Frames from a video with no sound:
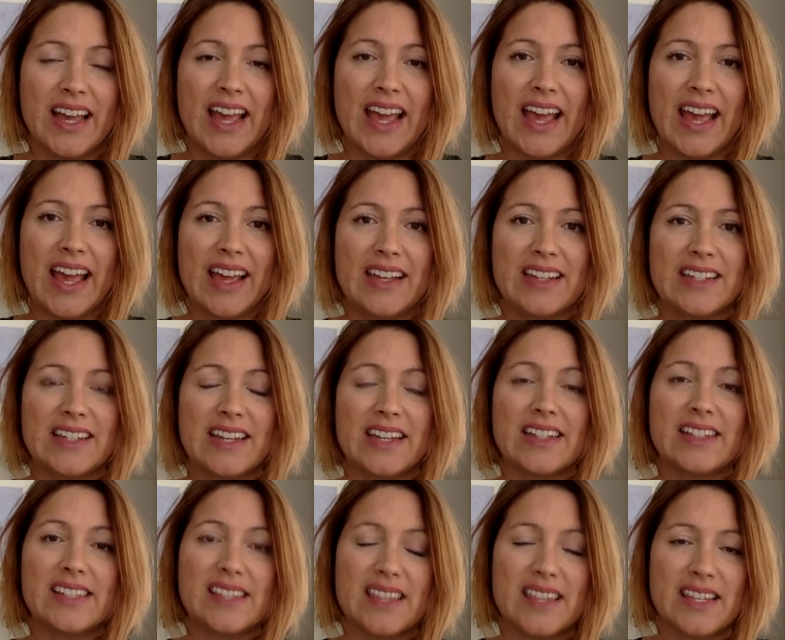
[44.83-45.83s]
And
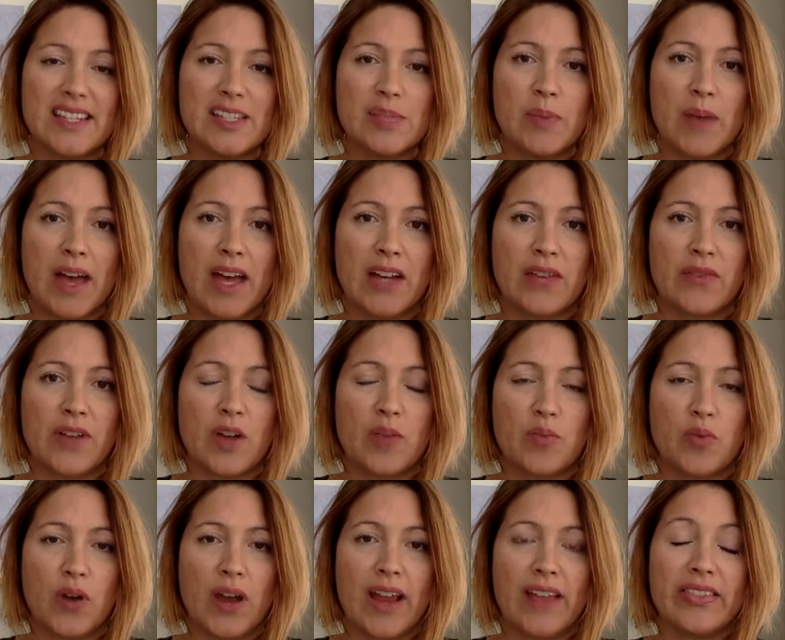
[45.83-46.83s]
it's this part of our
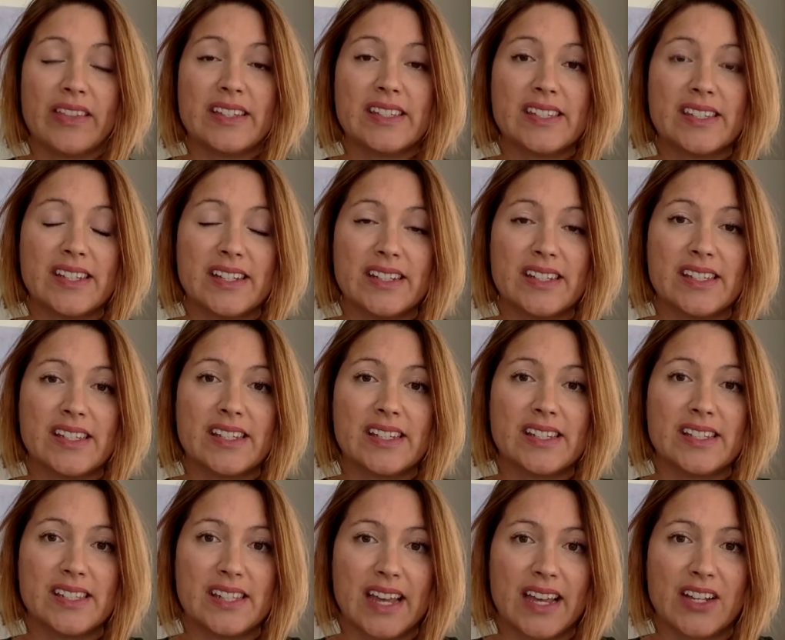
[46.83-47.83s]
brain that
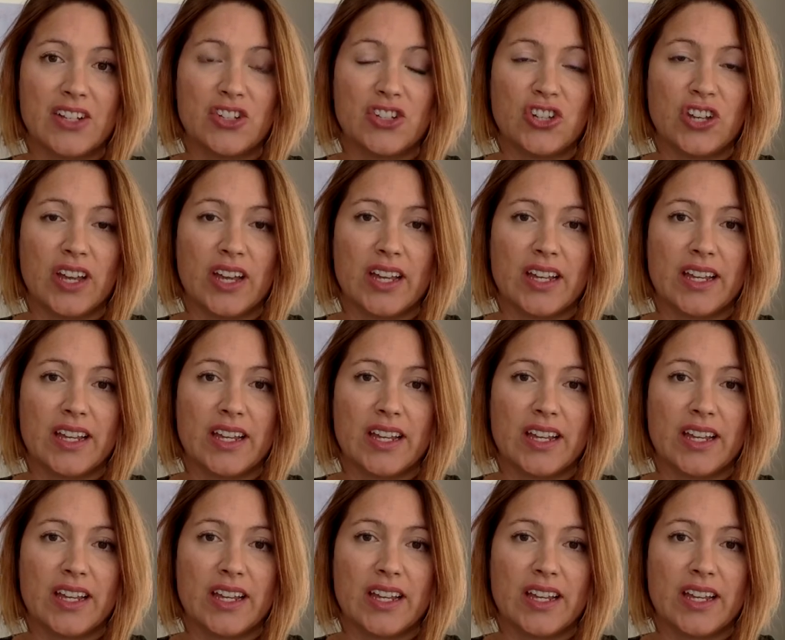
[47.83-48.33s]
senses danger.